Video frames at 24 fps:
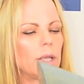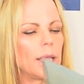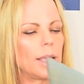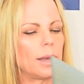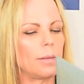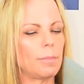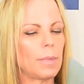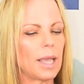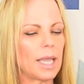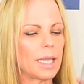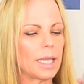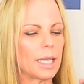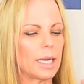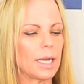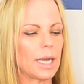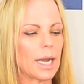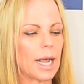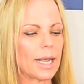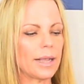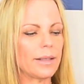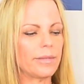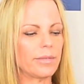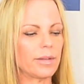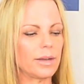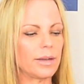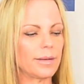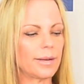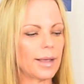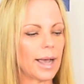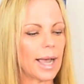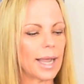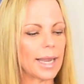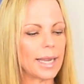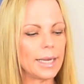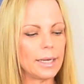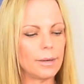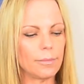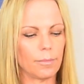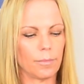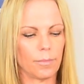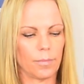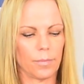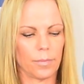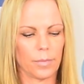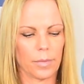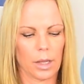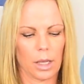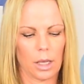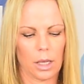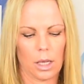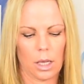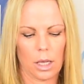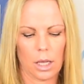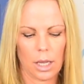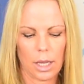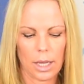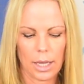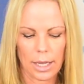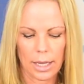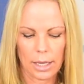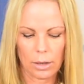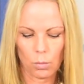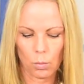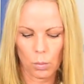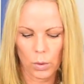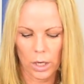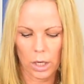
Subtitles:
and make it nice and tight, and